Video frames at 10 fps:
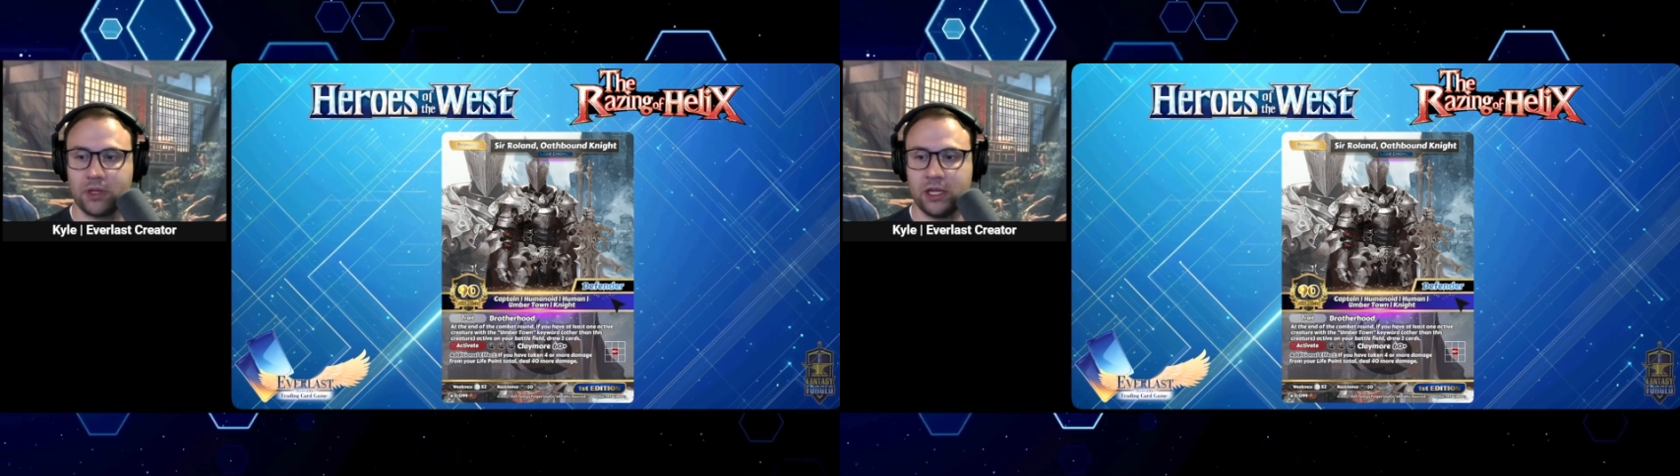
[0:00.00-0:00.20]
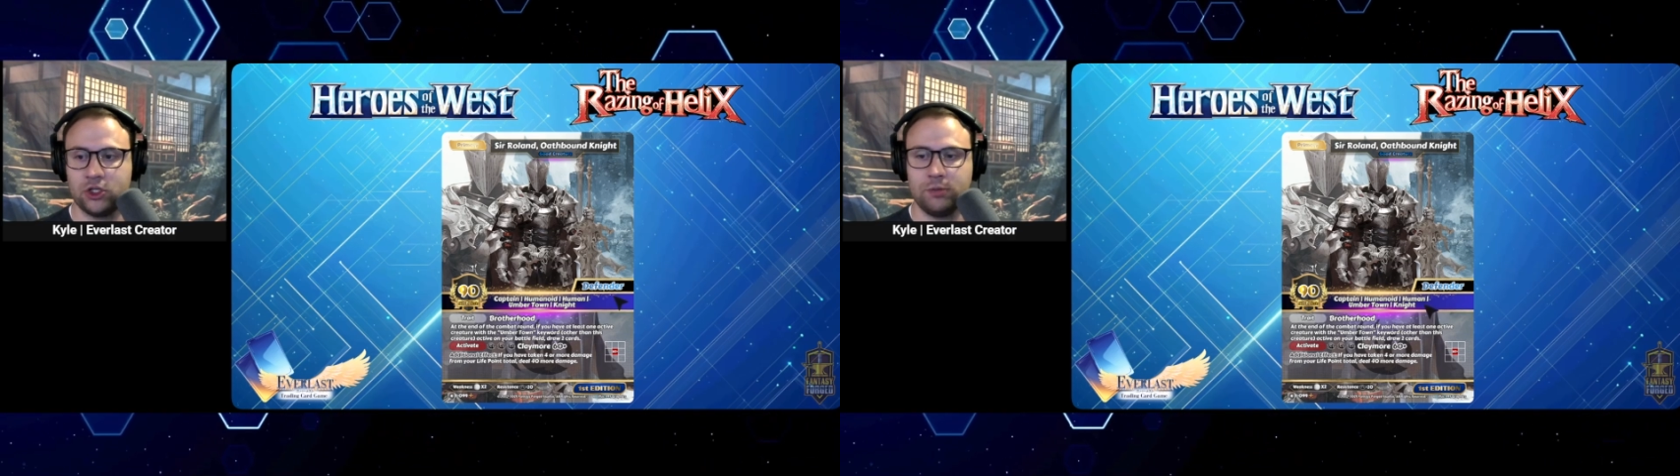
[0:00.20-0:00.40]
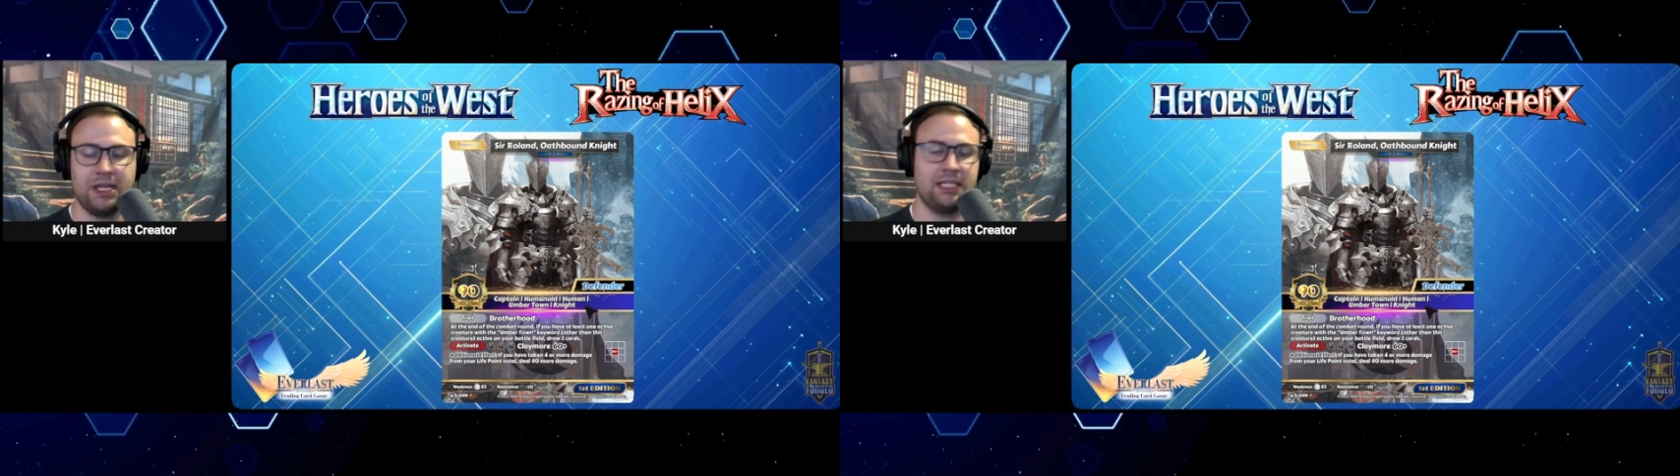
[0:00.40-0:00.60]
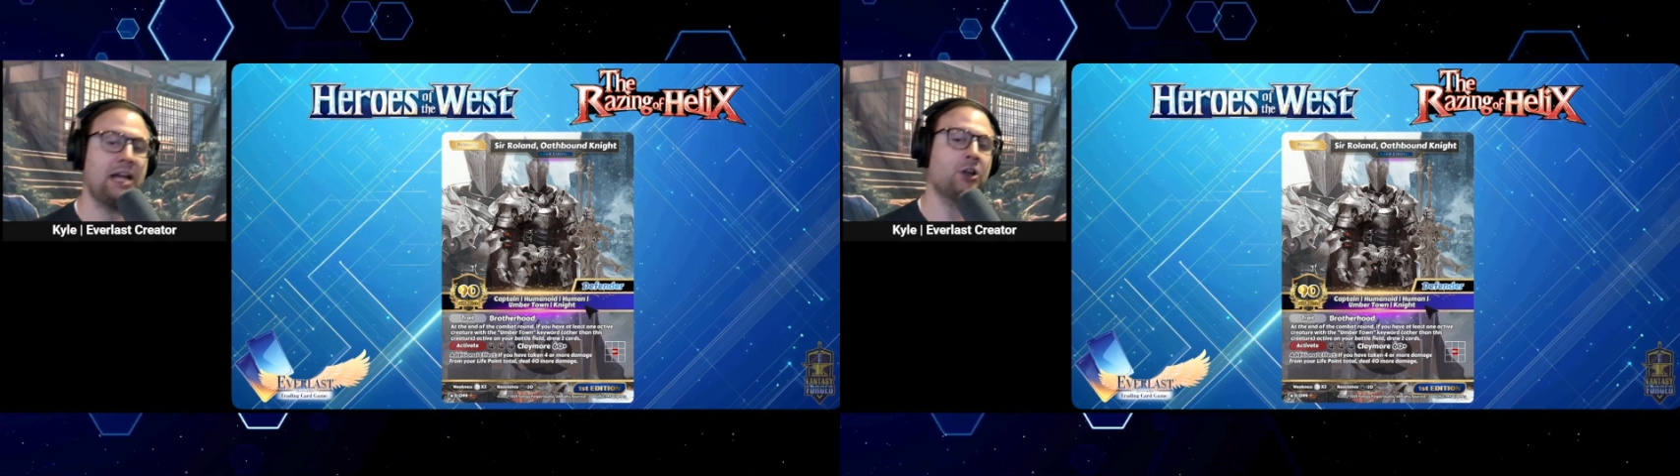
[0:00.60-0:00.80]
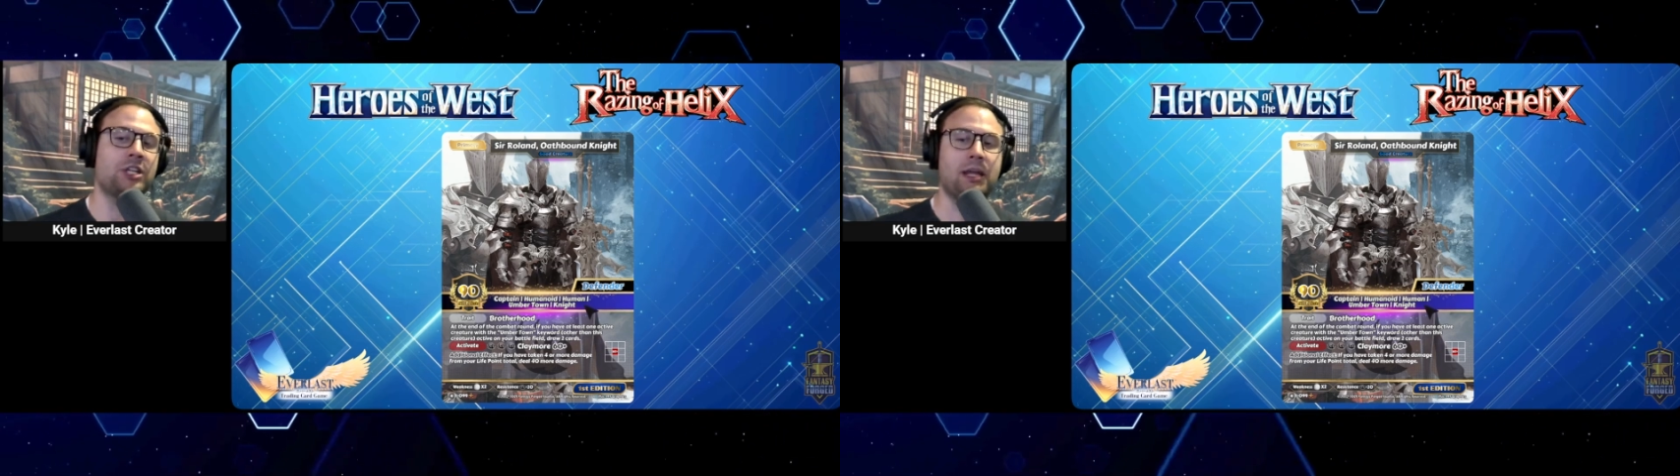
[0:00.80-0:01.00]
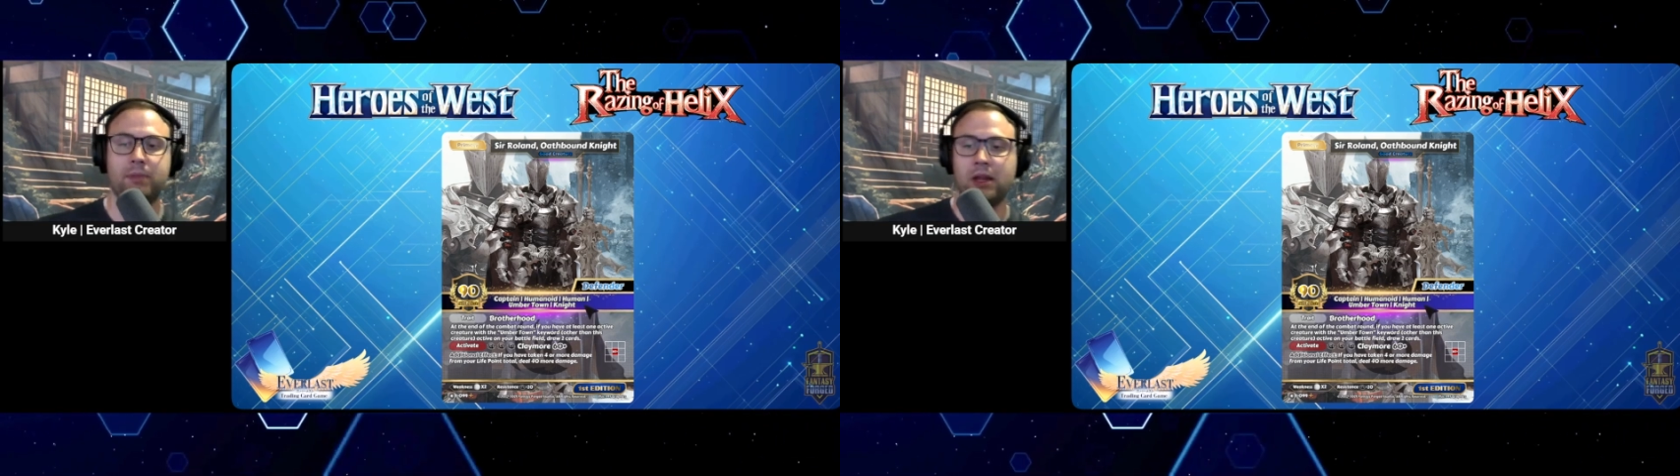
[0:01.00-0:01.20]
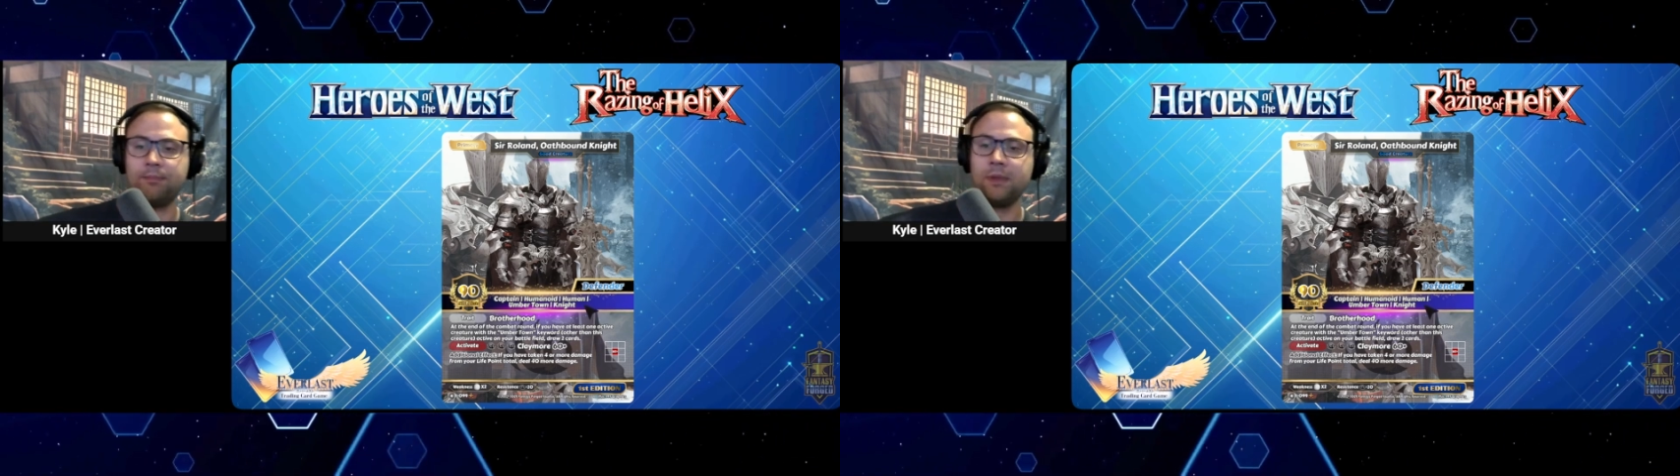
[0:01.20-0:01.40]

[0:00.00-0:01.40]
He should be attacker type there.